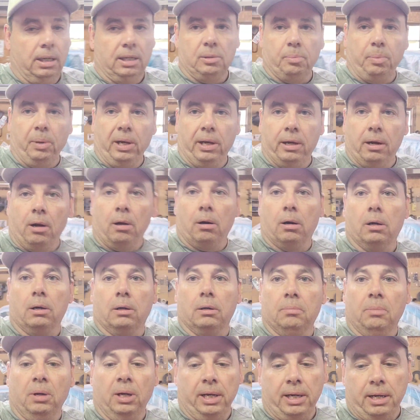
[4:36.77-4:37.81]
of spending
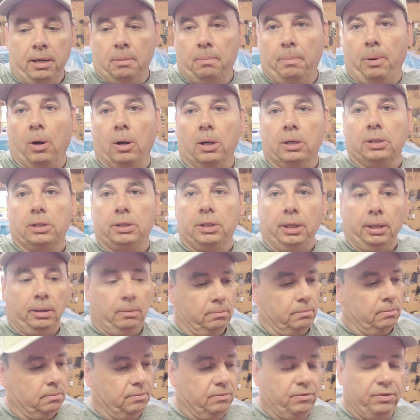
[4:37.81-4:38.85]
hard-earned money on parts
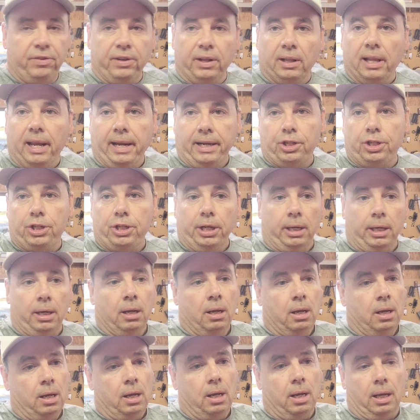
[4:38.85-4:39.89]
that fit like
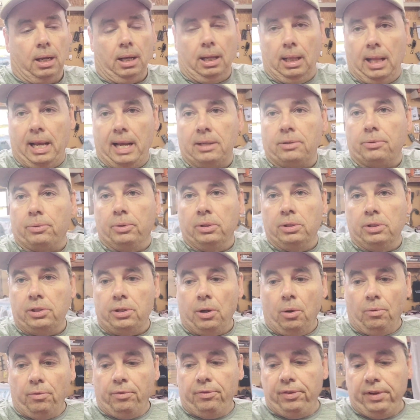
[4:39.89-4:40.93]
shit. Glass runs
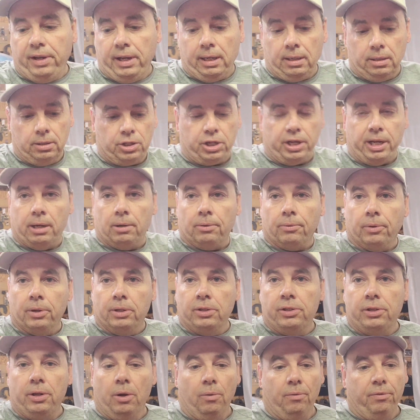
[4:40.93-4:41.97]
don't fit, channel
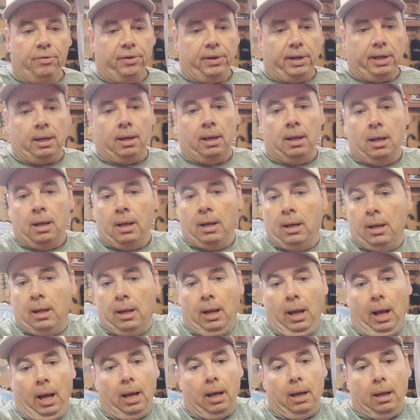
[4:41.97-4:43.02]
runs don't fit.
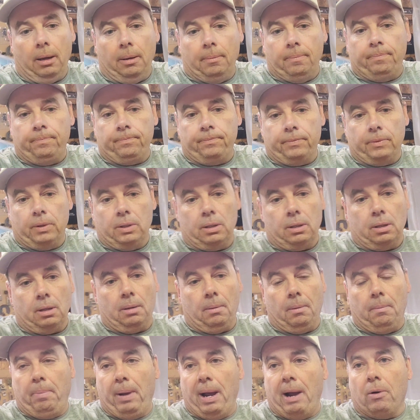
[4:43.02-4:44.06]

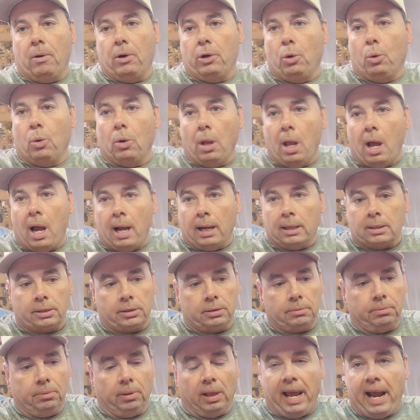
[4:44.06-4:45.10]
Power door
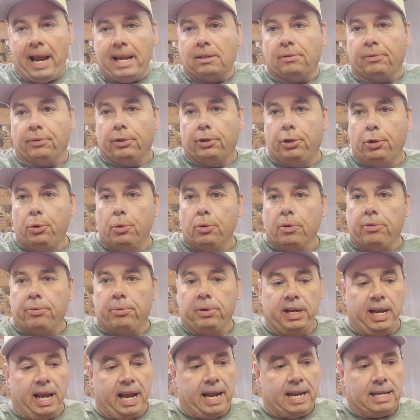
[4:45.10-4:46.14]
locks last for 2 or
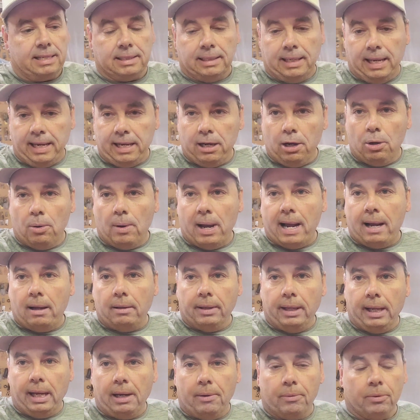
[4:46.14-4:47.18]
3 days and they go
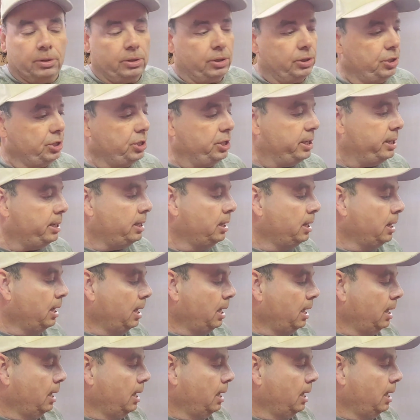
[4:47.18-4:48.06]
out and they ain't worth the shit.